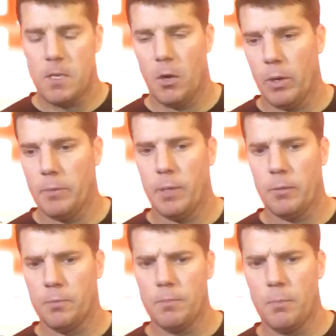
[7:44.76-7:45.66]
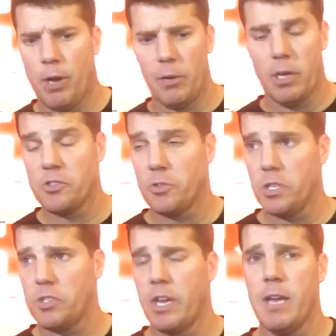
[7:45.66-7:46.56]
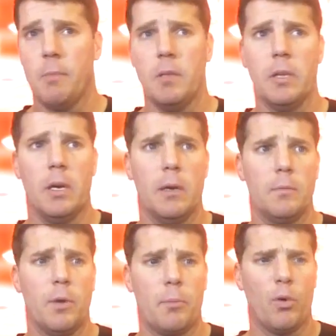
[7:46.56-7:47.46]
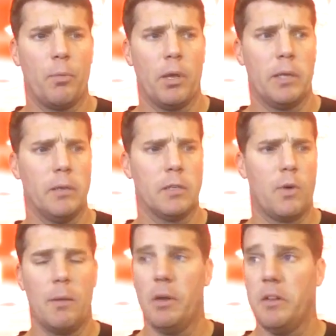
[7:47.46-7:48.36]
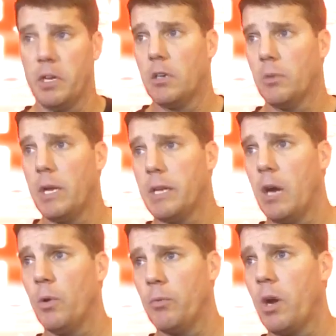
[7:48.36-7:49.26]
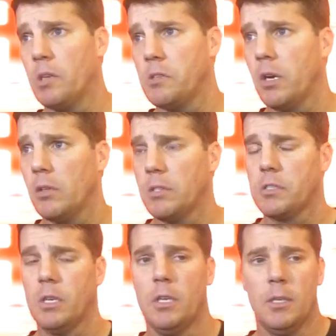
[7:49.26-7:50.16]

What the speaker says: You know, we ran Russell's at Sam, and we're playing quite a bit of nickel right now with Ross Douglas.